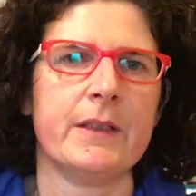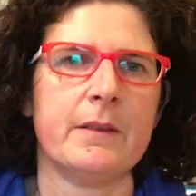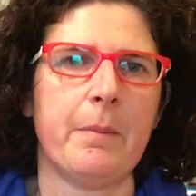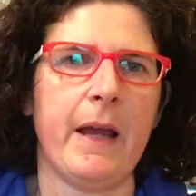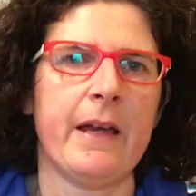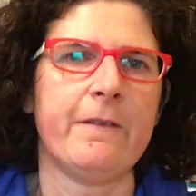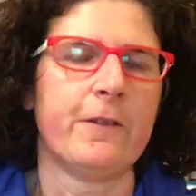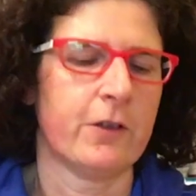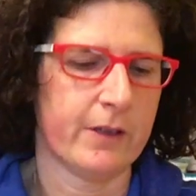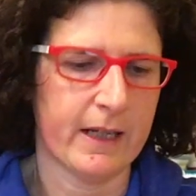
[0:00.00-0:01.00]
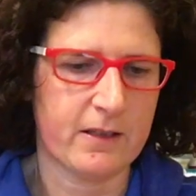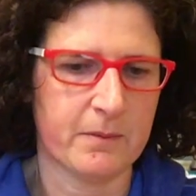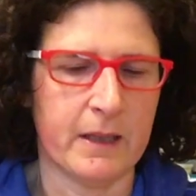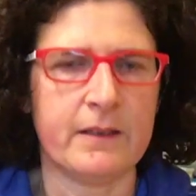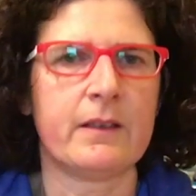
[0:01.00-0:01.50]
the, the, plan for next
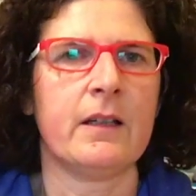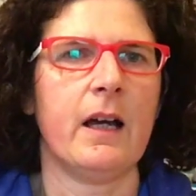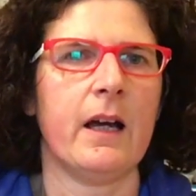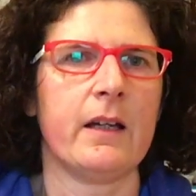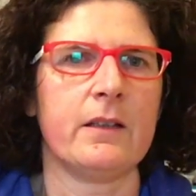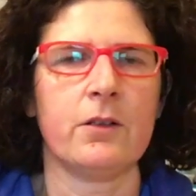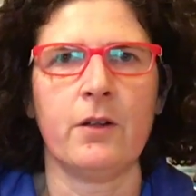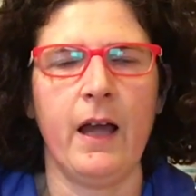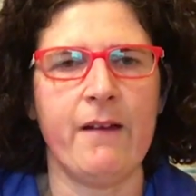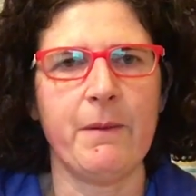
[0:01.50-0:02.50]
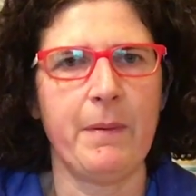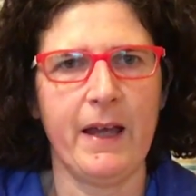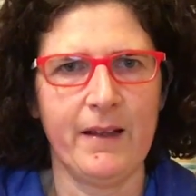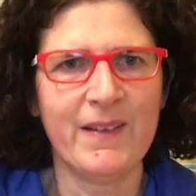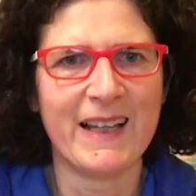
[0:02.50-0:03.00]
month, uh, I don't have a
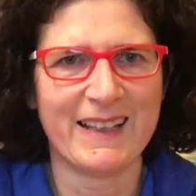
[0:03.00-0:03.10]
plan.